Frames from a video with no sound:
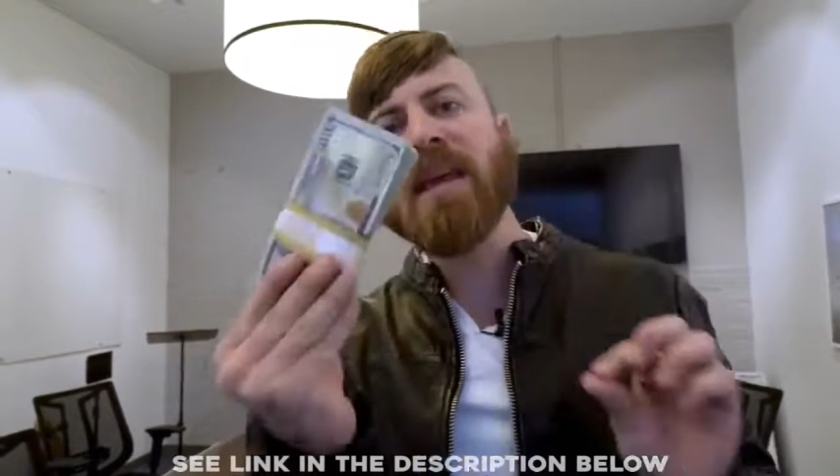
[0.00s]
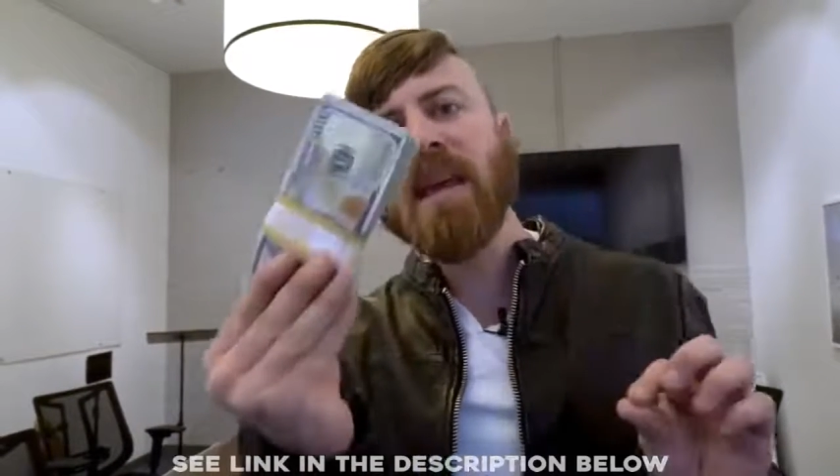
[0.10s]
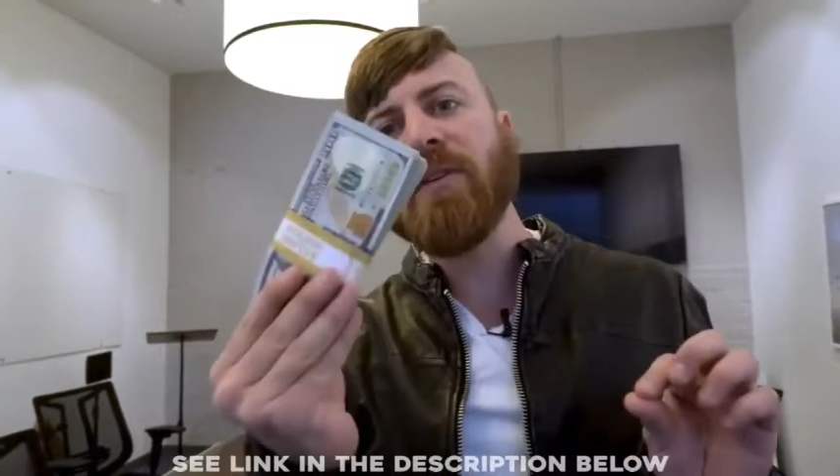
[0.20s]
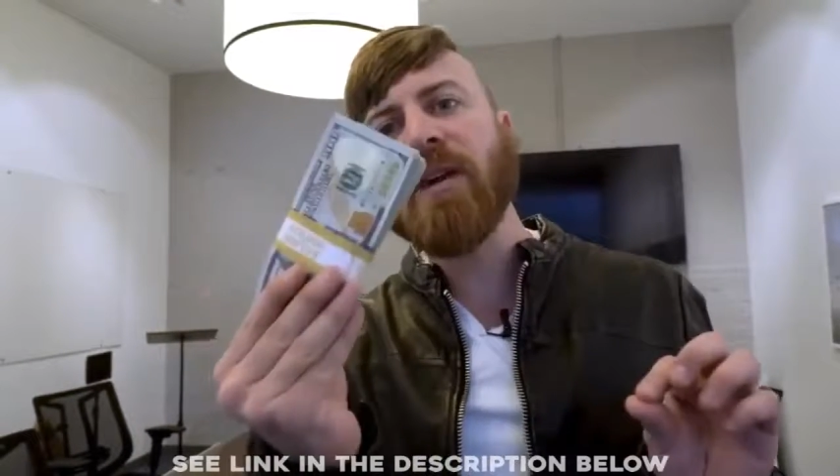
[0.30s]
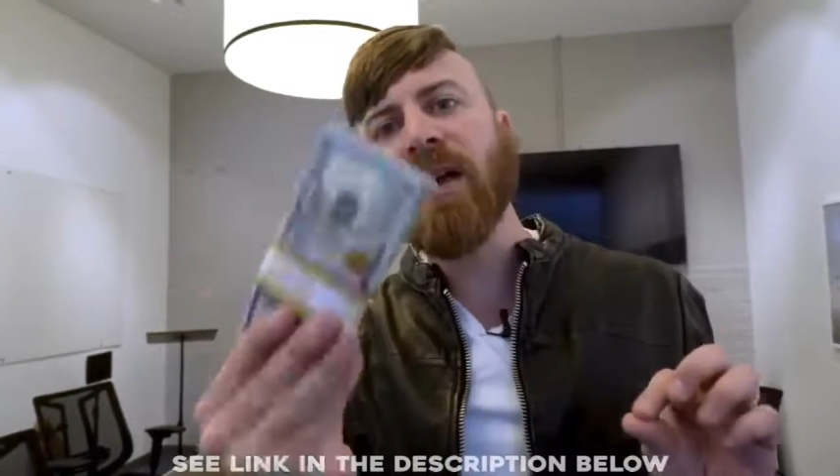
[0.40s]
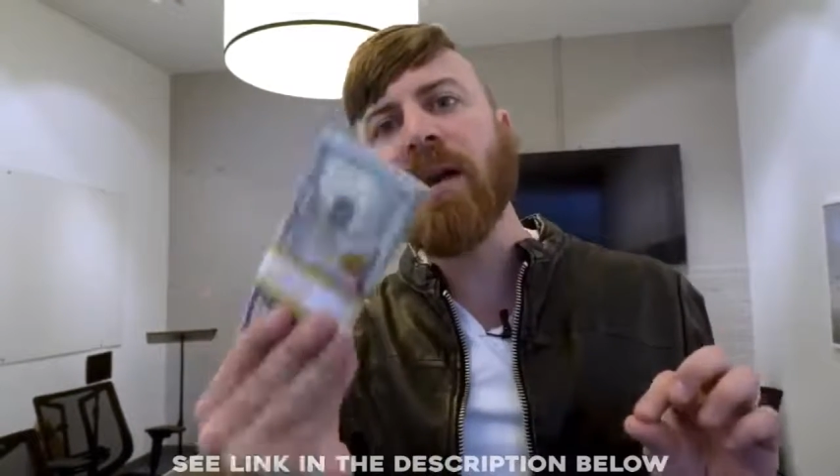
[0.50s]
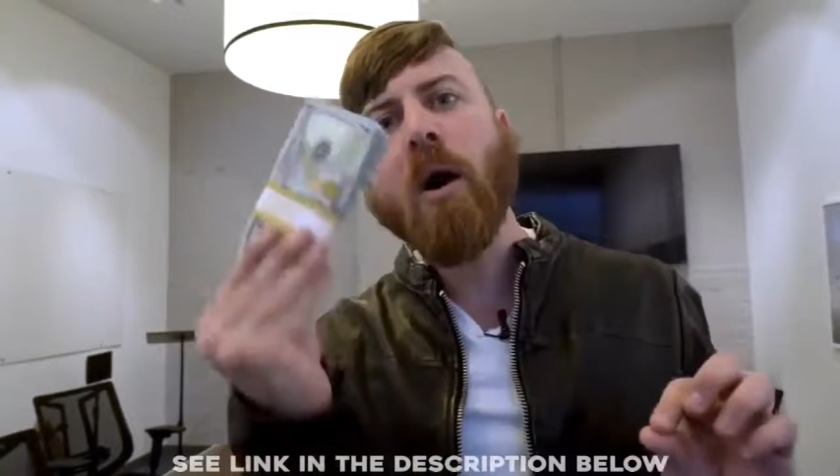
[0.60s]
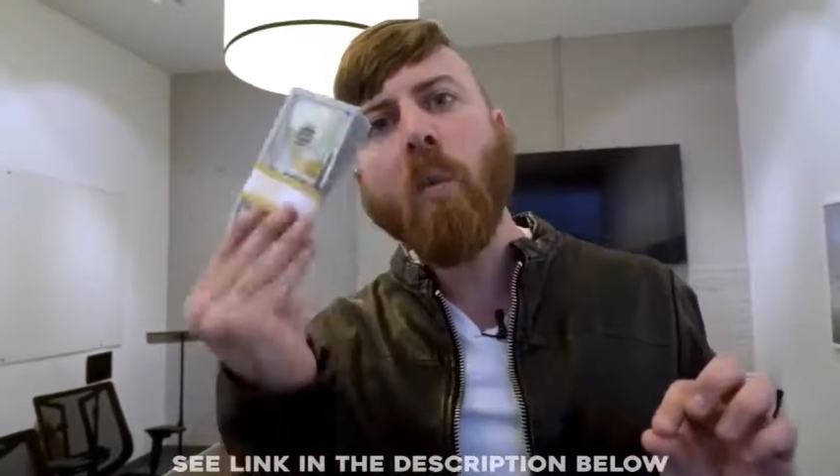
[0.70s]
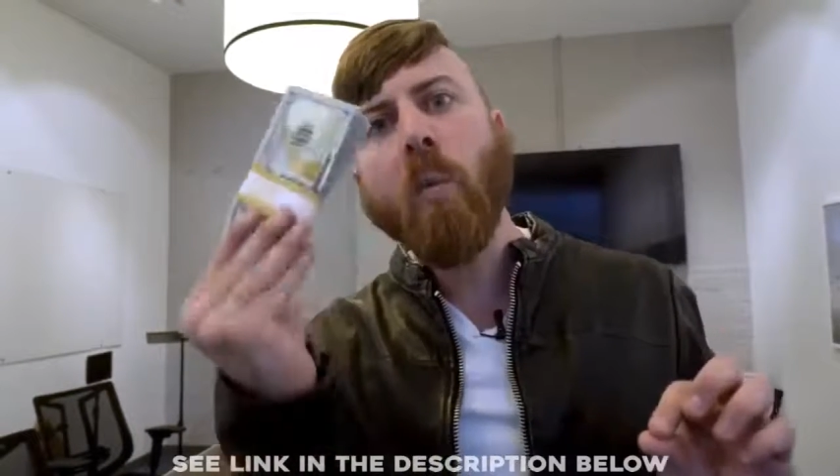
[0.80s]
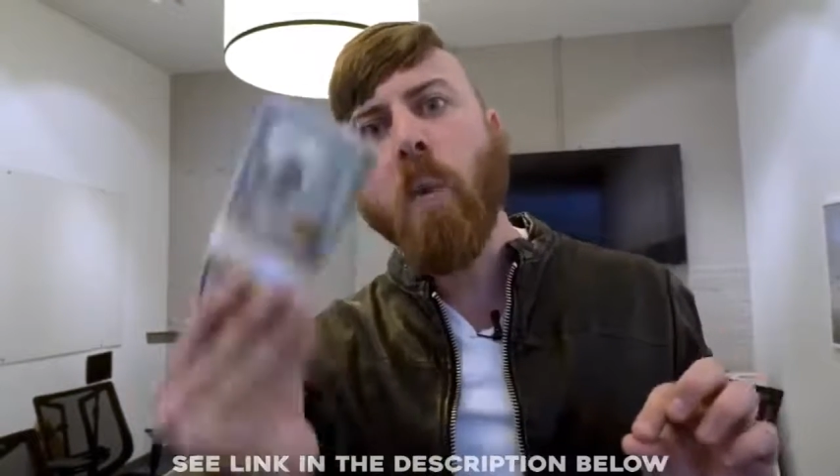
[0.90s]
giving
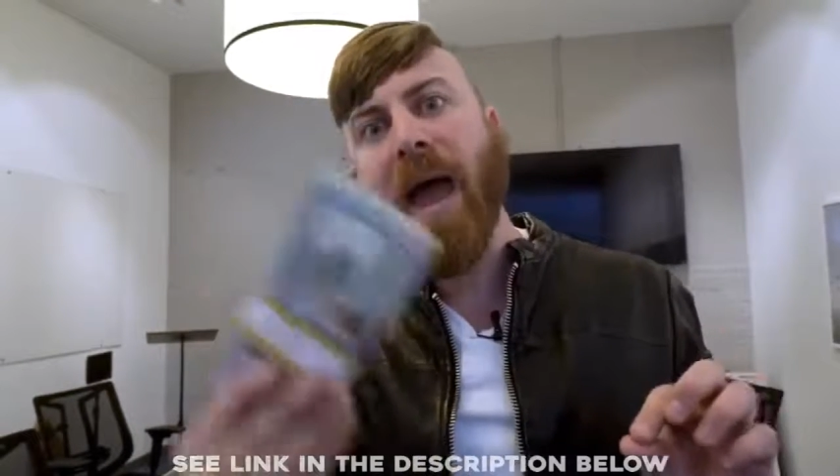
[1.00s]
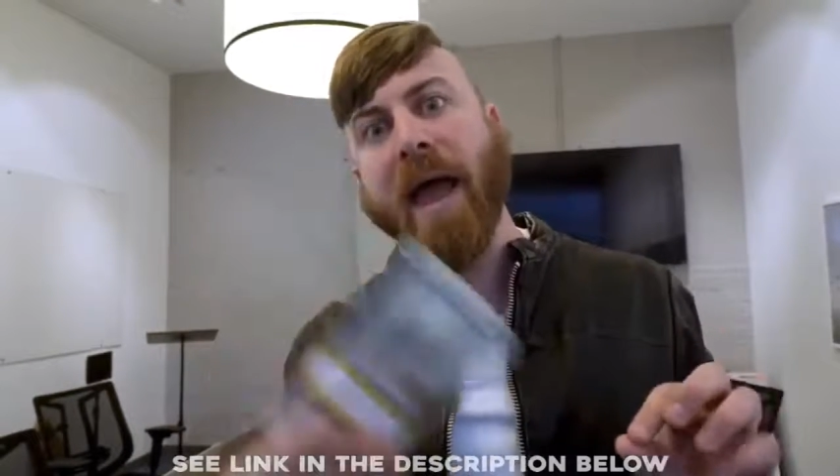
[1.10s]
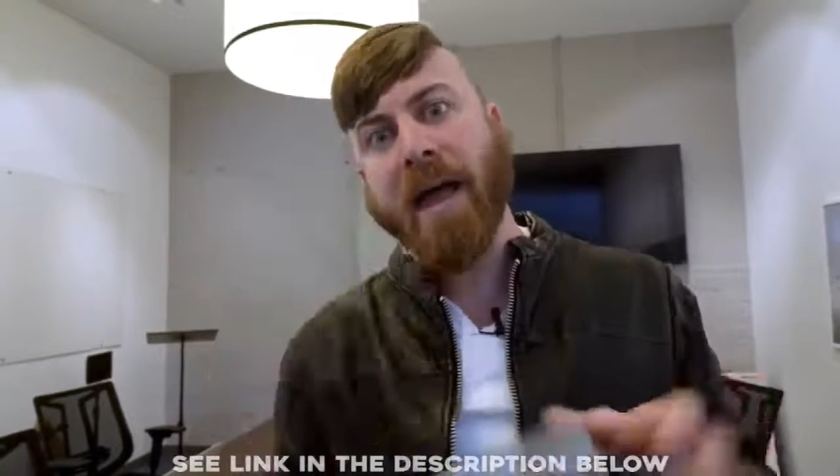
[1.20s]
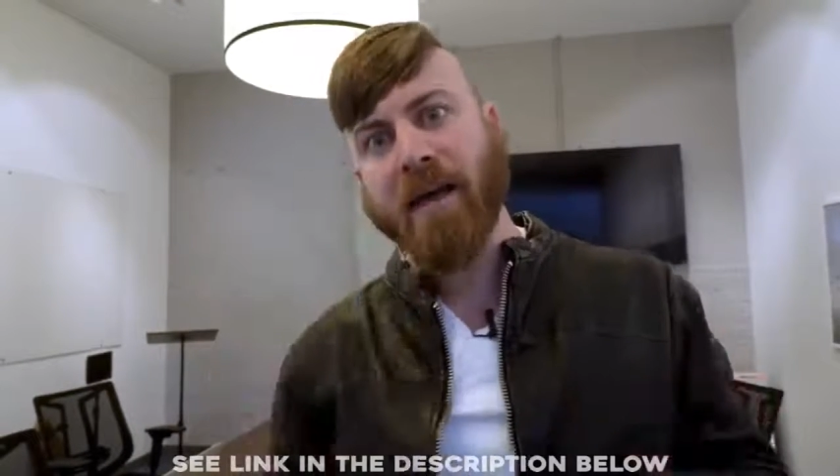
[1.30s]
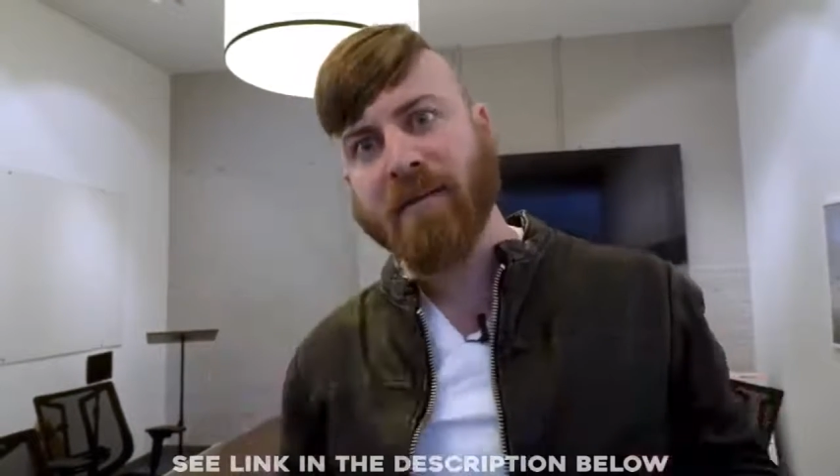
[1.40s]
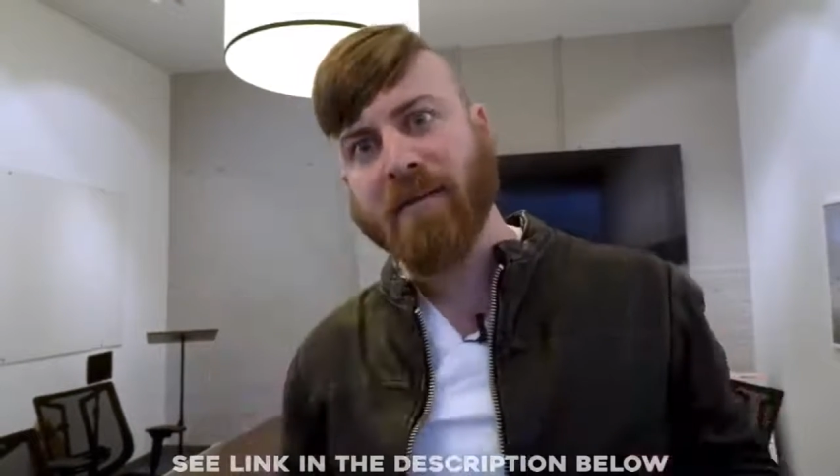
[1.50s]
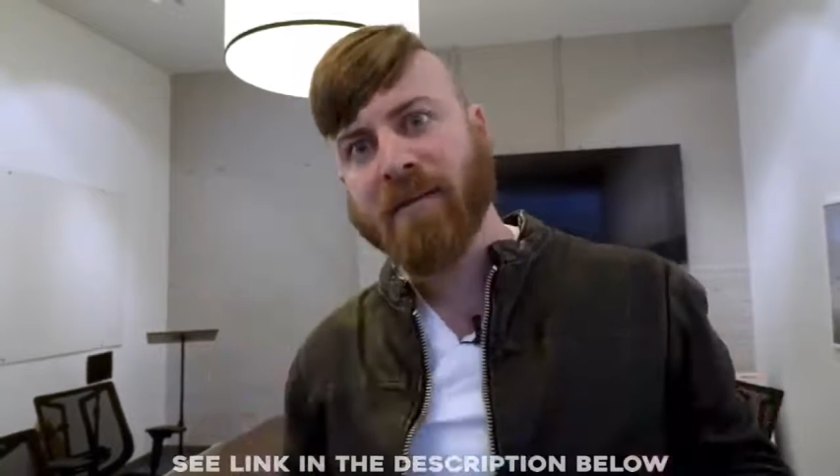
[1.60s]
it away